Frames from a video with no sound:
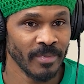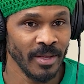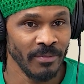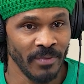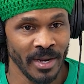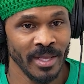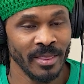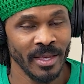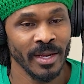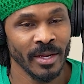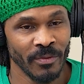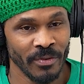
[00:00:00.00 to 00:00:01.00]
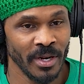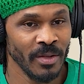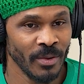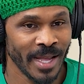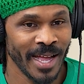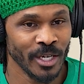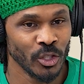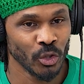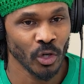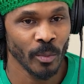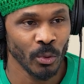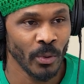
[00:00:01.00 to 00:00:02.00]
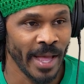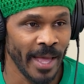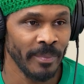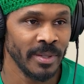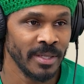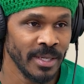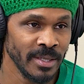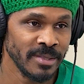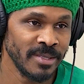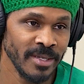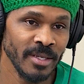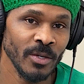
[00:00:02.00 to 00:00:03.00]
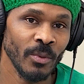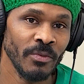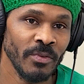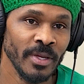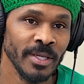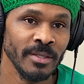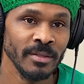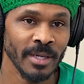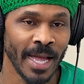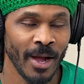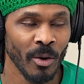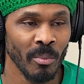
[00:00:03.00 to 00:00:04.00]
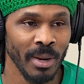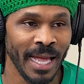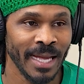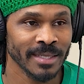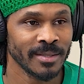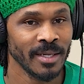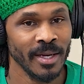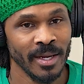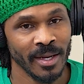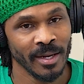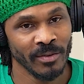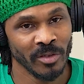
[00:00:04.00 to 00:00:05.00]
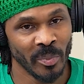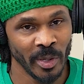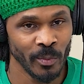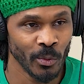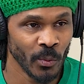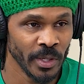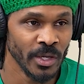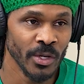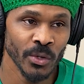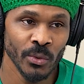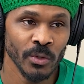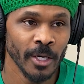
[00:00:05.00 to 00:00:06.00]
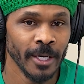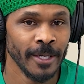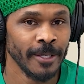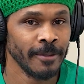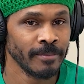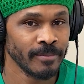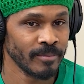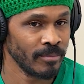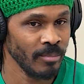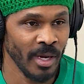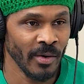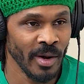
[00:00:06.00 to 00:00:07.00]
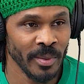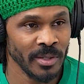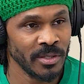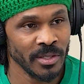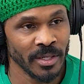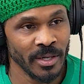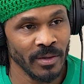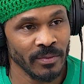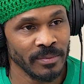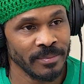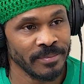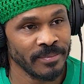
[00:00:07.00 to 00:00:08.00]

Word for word: If anything, if any kind of trouble happened in the city within our blocks of the people we knew, my grandmother took care of them.